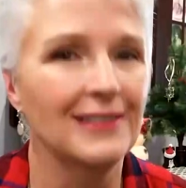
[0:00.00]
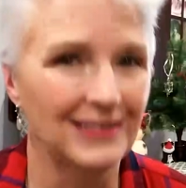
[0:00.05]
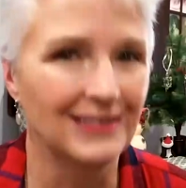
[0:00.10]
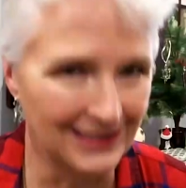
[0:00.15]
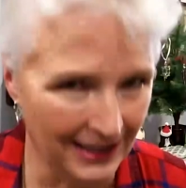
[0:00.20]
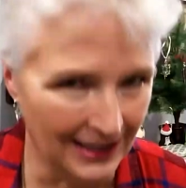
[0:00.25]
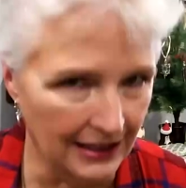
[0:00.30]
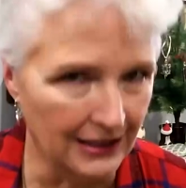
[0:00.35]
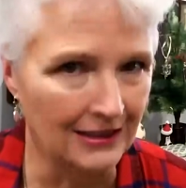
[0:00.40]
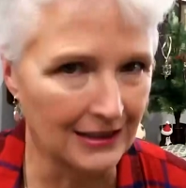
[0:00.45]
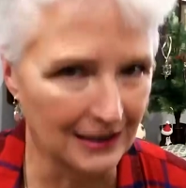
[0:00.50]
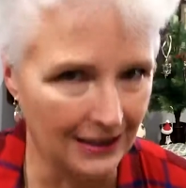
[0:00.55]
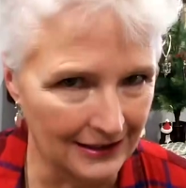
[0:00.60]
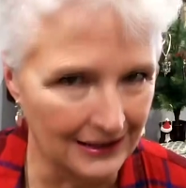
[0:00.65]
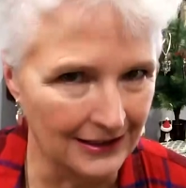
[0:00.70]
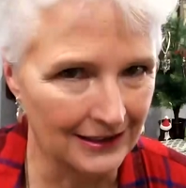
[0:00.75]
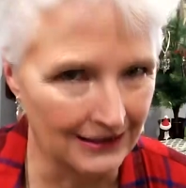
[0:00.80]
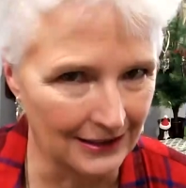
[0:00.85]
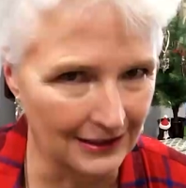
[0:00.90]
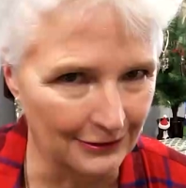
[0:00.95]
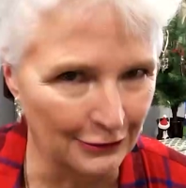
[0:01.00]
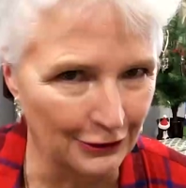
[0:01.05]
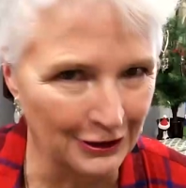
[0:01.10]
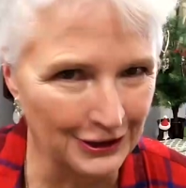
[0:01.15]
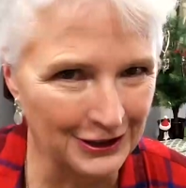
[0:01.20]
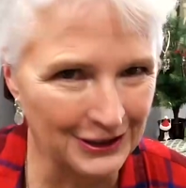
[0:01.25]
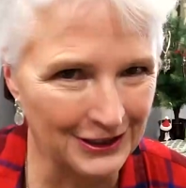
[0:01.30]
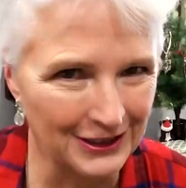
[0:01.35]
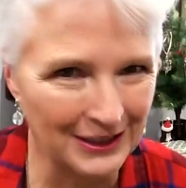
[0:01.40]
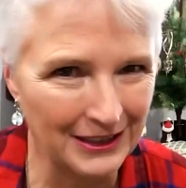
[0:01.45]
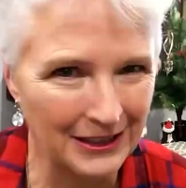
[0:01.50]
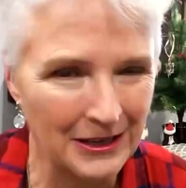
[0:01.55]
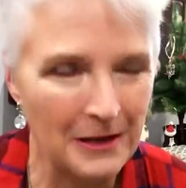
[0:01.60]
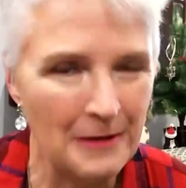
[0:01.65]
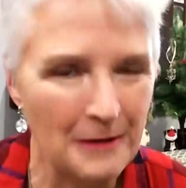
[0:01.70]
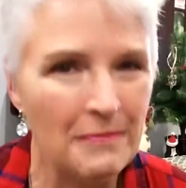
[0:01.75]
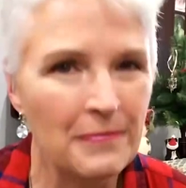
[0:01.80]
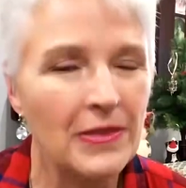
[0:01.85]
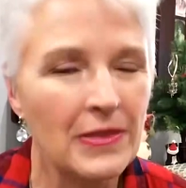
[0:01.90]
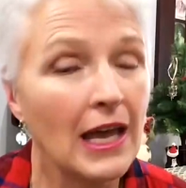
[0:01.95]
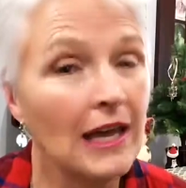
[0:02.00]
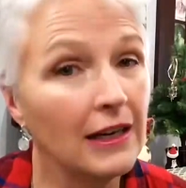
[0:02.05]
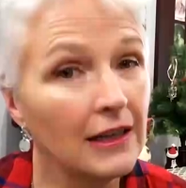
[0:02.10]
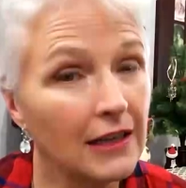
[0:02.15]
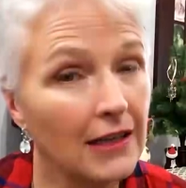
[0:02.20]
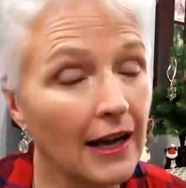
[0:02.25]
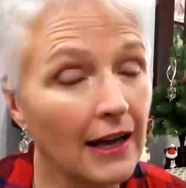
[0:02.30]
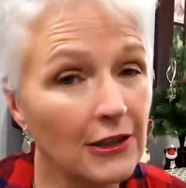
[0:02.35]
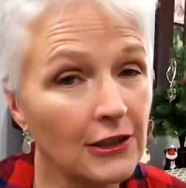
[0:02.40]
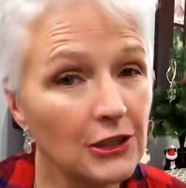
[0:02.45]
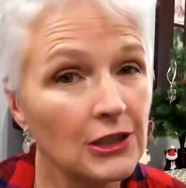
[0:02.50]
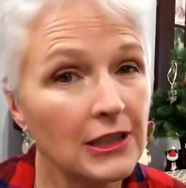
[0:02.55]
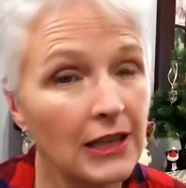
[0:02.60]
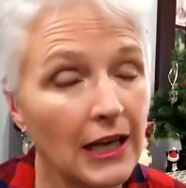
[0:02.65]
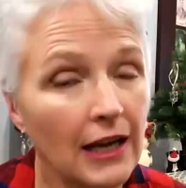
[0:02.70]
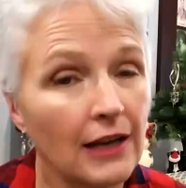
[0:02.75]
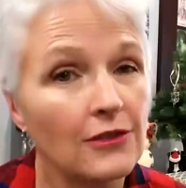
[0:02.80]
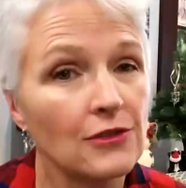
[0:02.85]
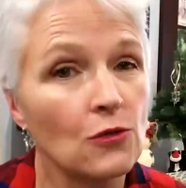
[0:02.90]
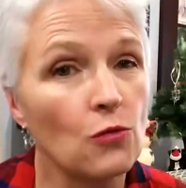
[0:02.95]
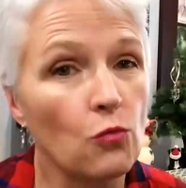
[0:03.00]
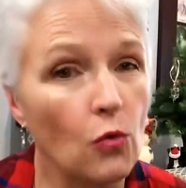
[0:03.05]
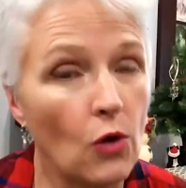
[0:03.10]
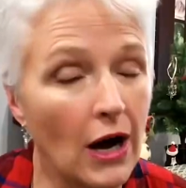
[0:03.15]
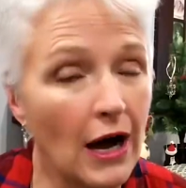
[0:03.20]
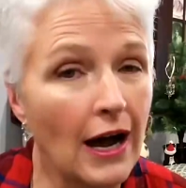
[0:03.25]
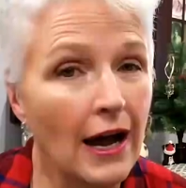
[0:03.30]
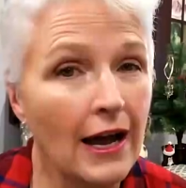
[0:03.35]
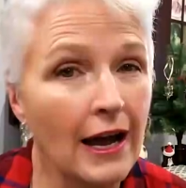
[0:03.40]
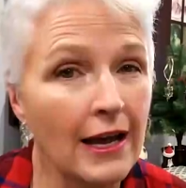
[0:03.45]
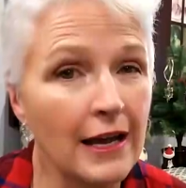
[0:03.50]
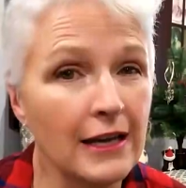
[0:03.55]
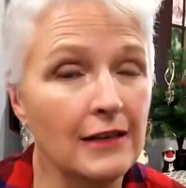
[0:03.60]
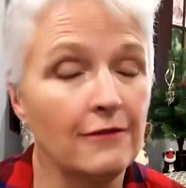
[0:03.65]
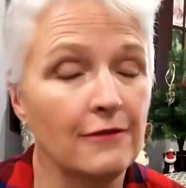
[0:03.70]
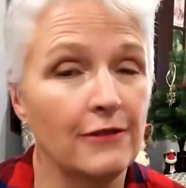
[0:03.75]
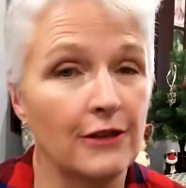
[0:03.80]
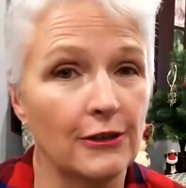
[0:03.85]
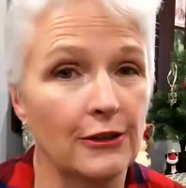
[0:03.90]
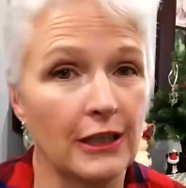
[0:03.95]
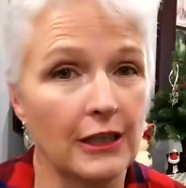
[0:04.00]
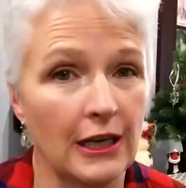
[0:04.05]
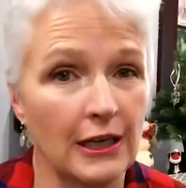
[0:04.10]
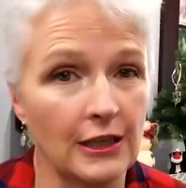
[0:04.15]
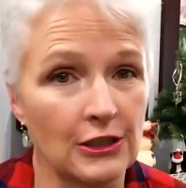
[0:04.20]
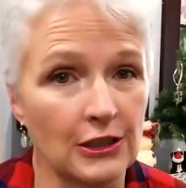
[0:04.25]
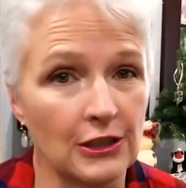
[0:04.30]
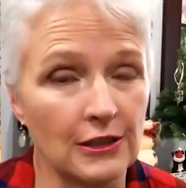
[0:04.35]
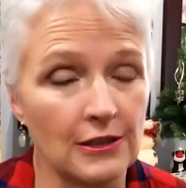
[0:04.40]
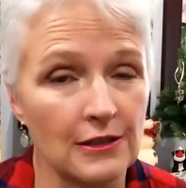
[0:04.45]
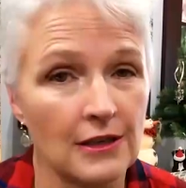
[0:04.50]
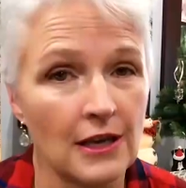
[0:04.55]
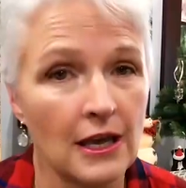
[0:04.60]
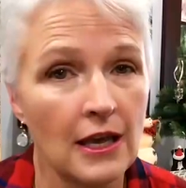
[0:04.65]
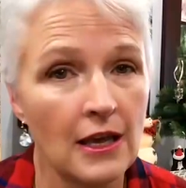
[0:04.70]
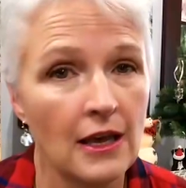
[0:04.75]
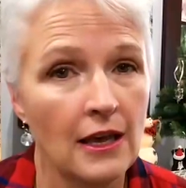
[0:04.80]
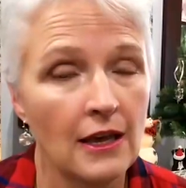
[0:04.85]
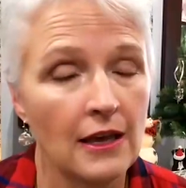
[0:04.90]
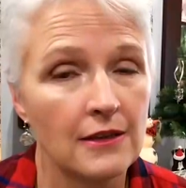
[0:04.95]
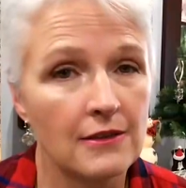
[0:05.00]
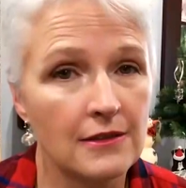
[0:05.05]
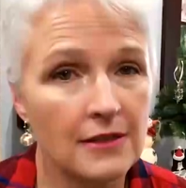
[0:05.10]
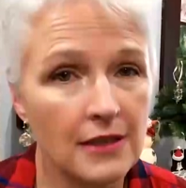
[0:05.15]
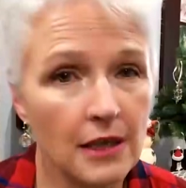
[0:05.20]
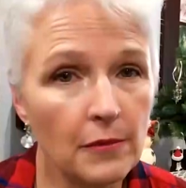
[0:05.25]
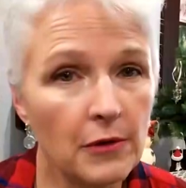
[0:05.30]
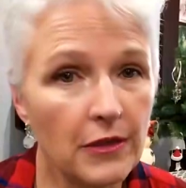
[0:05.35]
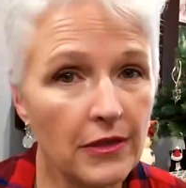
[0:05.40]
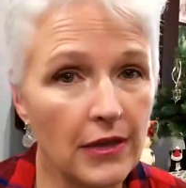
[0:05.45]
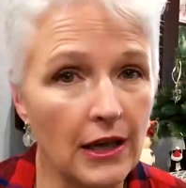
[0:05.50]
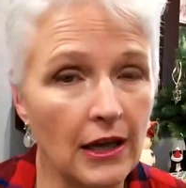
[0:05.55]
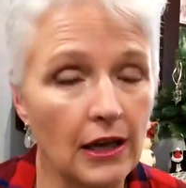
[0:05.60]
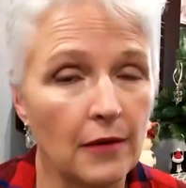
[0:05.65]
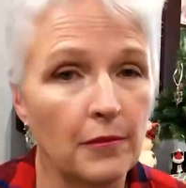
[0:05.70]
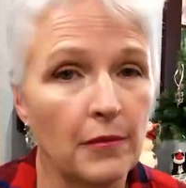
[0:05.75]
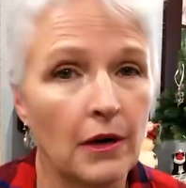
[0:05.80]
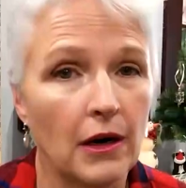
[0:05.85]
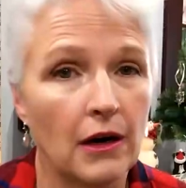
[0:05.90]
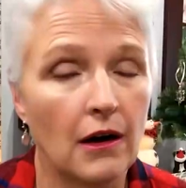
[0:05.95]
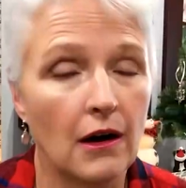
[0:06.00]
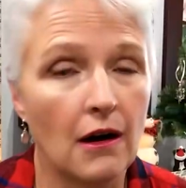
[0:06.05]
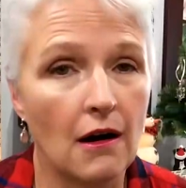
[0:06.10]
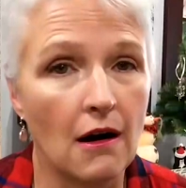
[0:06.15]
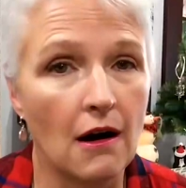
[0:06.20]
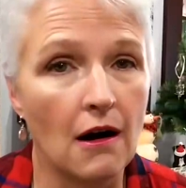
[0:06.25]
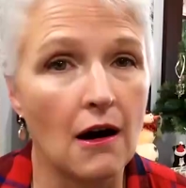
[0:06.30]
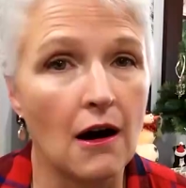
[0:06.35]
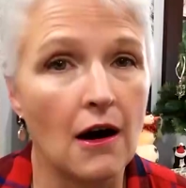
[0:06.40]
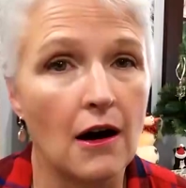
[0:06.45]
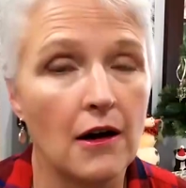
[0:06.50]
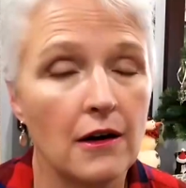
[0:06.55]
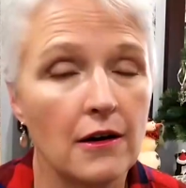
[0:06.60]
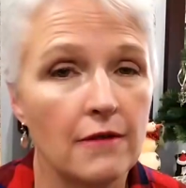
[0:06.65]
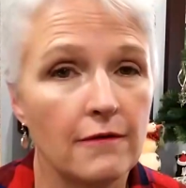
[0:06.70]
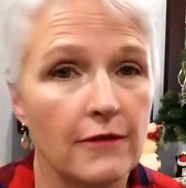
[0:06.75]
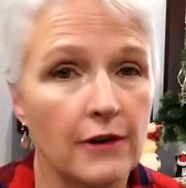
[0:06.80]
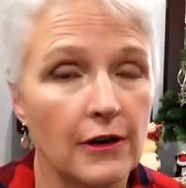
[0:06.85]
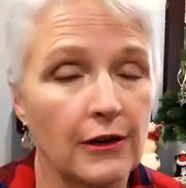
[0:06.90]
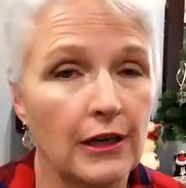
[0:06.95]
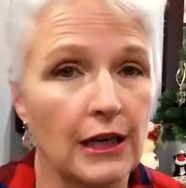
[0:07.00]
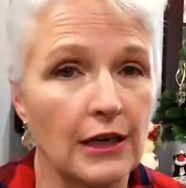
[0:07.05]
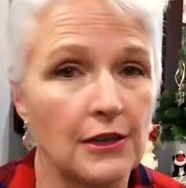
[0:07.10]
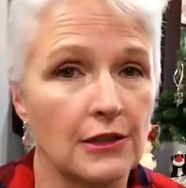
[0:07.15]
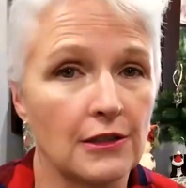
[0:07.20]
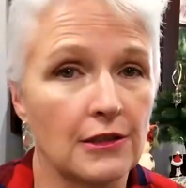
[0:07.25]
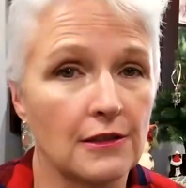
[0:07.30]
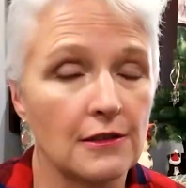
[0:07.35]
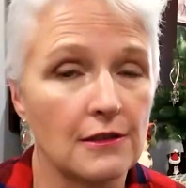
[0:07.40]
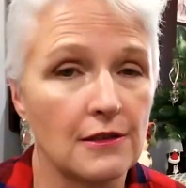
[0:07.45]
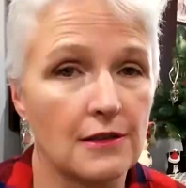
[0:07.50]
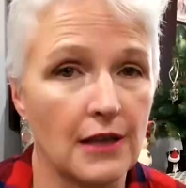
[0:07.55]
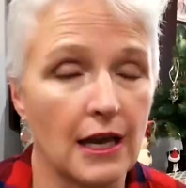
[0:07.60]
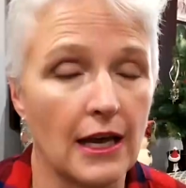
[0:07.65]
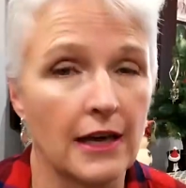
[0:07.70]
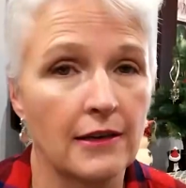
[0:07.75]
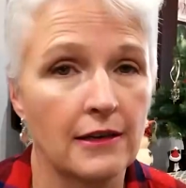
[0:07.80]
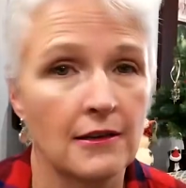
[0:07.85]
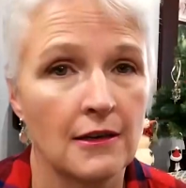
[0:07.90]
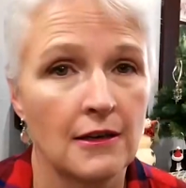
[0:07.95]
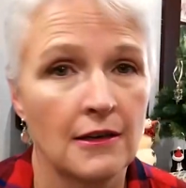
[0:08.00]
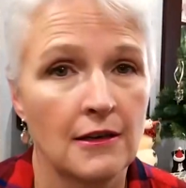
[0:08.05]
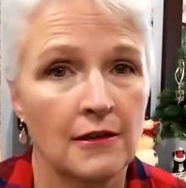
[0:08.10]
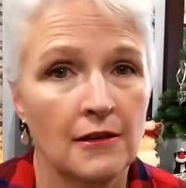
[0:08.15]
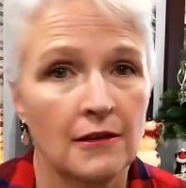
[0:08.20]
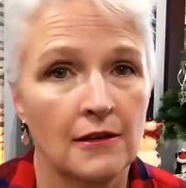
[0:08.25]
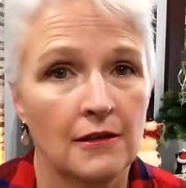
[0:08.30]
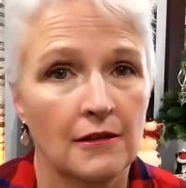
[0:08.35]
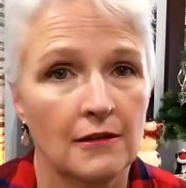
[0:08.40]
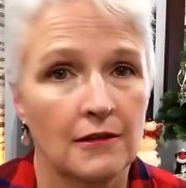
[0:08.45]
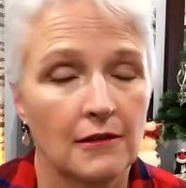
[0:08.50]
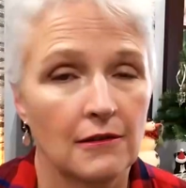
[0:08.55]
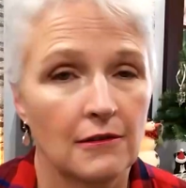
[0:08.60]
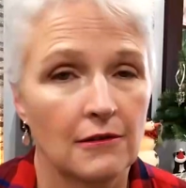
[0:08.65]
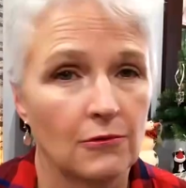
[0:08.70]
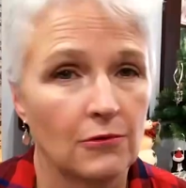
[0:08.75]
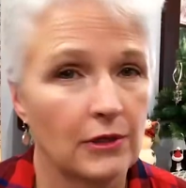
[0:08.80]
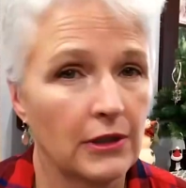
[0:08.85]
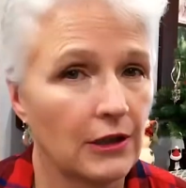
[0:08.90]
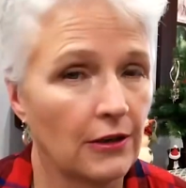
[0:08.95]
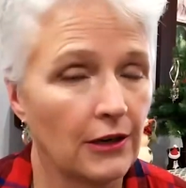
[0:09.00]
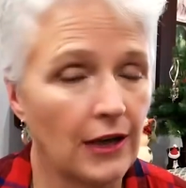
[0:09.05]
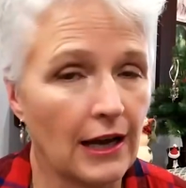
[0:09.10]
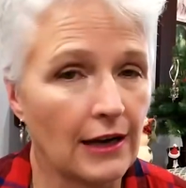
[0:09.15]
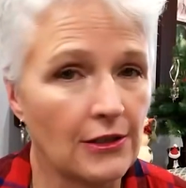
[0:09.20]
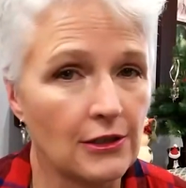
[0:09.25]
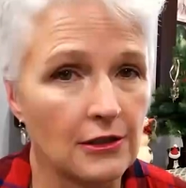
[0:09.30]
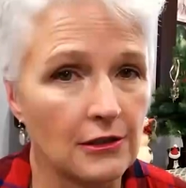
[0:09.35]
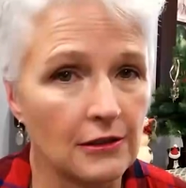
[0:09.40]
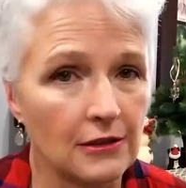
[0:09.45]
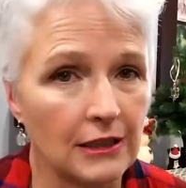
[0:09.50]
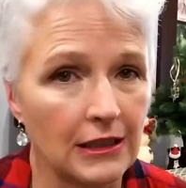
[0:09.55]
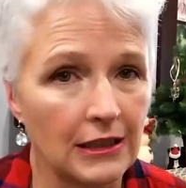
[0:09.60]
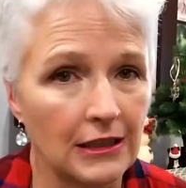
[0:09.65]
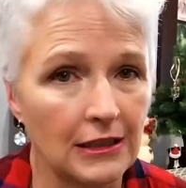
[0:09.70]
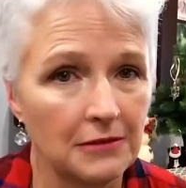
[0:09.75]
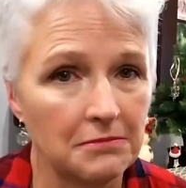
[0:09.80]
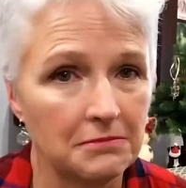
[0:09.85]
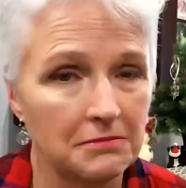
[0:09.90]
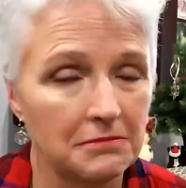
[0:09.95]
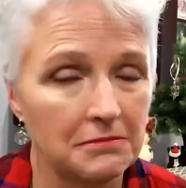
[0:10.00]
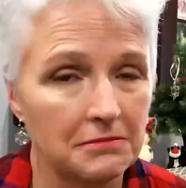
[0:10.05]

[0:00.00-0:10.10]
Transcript: Genitalia differs. And it actually has wide variations. Some of them are variations that we don't actually